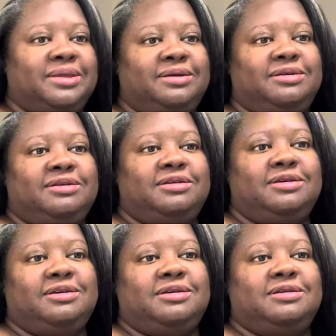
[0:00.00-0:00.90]

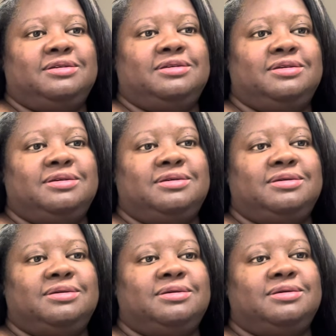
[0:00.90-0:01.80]

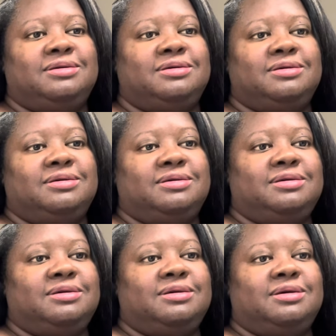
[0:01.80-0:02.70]

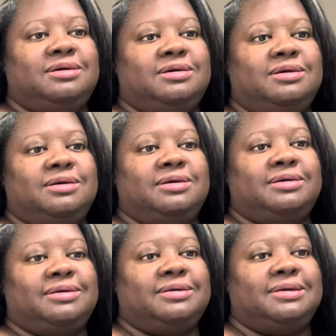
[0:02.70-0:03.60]

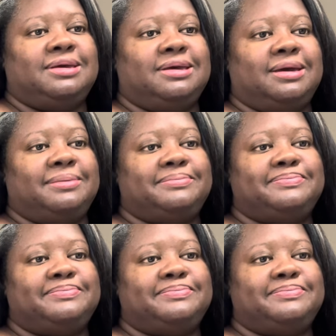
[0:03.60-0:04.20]
Nothing is said.